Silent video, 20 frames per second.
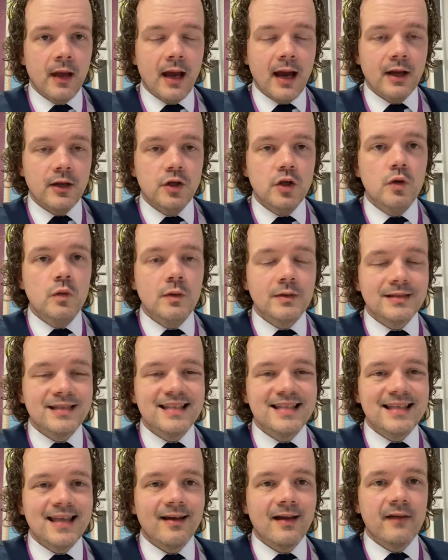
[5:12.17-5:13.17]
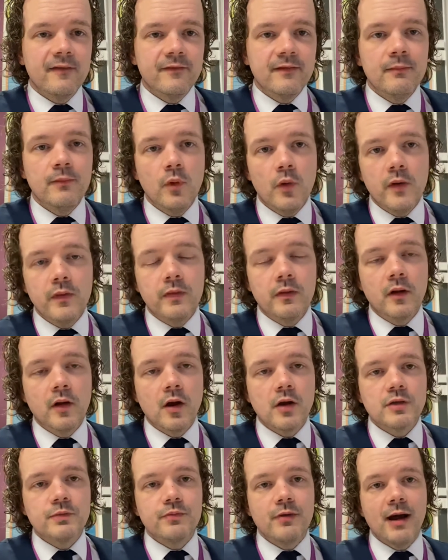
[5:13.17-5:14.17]
and you want to sell it for more than the
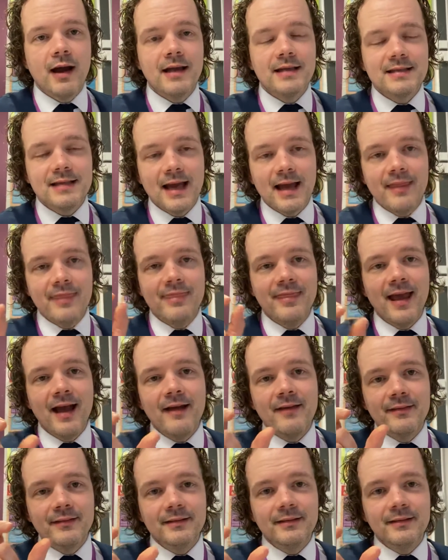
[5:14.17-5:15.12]
cost price, and that